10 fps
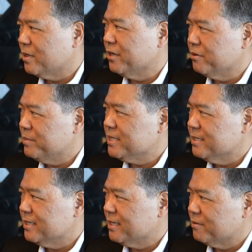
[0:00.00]
or other
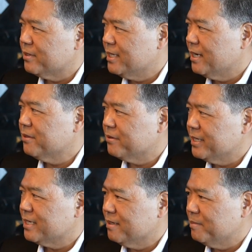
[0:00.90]
business income, or any other
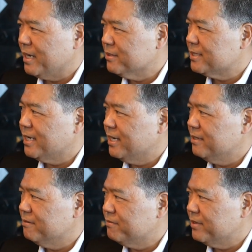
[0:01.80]
income
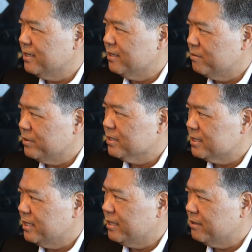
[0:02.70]
outside of the real
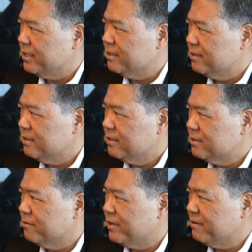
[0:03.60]
estate area.
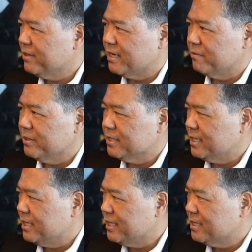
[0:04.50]
So if you have a lot of real
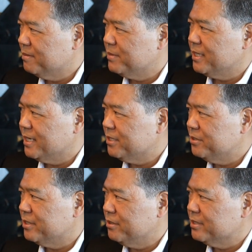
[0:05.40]
estate income, then yes,
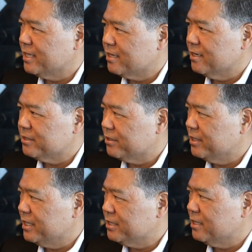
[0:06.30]
you can use that cost
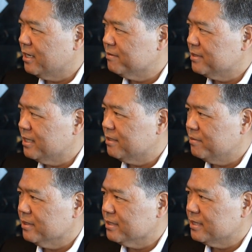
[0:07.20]
segregation to offset the
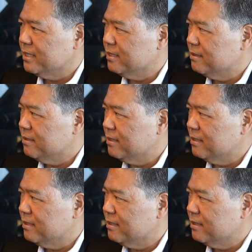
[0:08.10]
real estate